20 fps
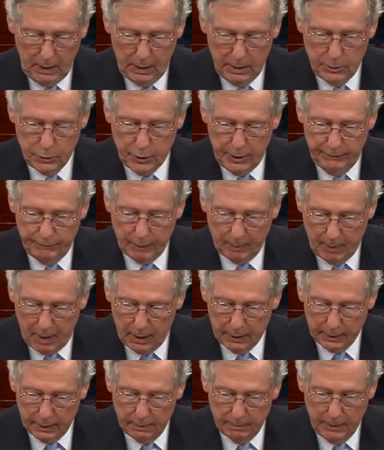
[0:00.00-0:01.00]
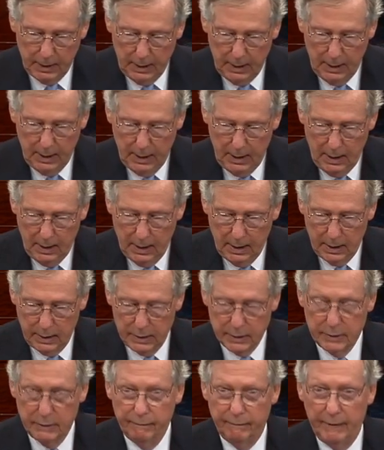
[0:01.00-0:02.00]
Chief among them
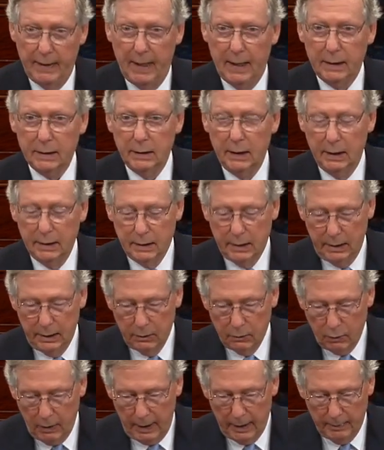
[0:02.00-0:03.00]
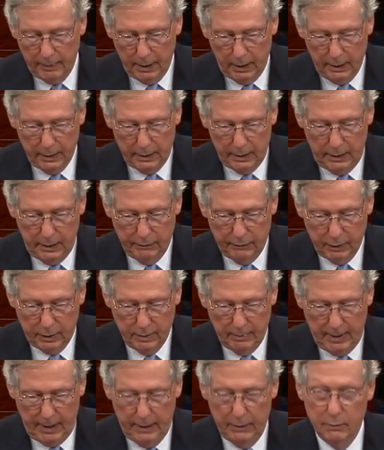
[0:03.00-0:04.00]
is the fact that the credibility of the
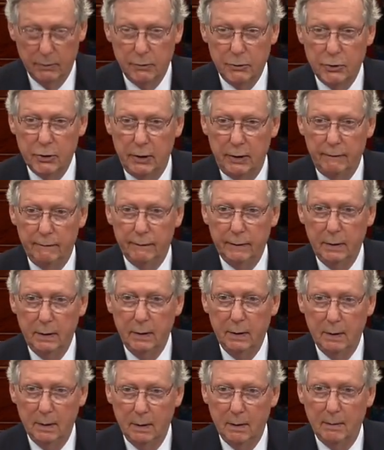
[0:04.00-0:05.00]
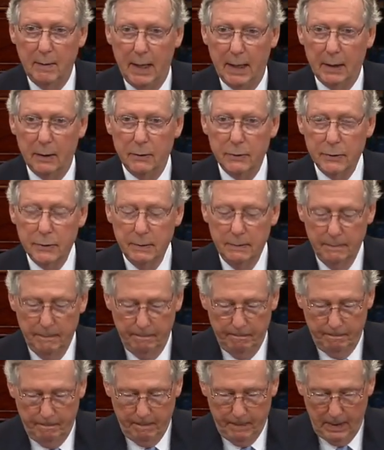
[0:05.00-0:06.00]
Commander-in-Chief matters.
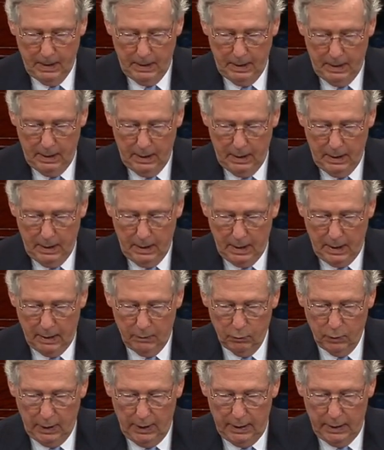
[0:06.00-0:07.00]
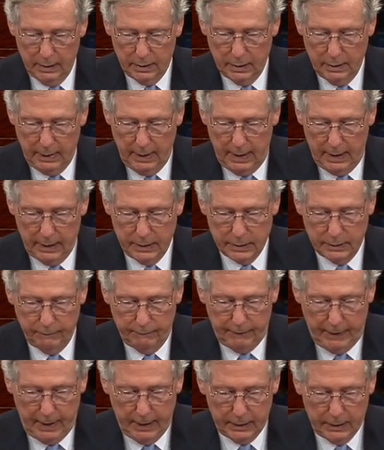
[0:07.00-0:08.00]
And related to that is the
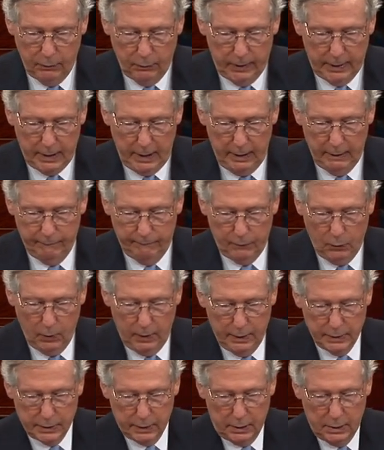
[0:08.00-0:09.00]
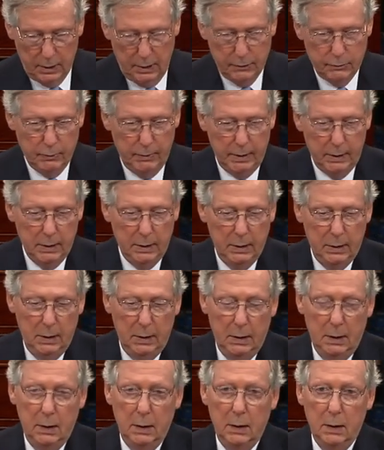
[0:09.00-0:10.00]
fact that we can't afford as a country
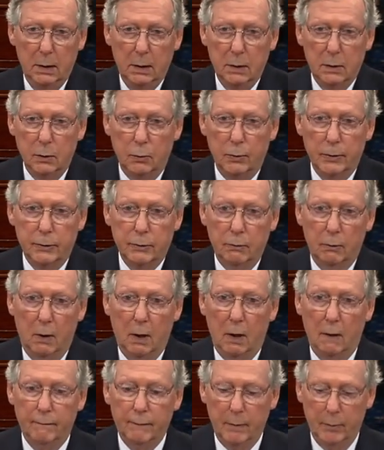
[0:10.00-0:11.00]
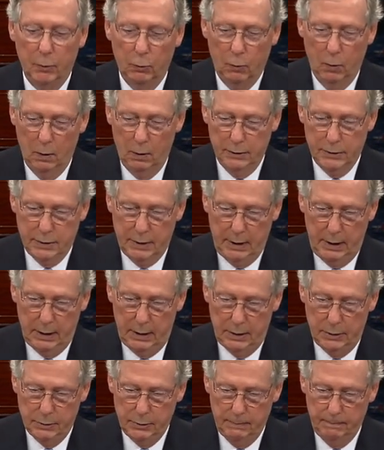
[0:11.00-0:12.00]
to withdraw from the world
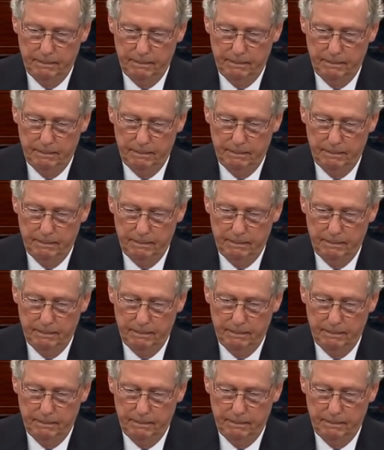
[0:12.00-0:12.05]
stage.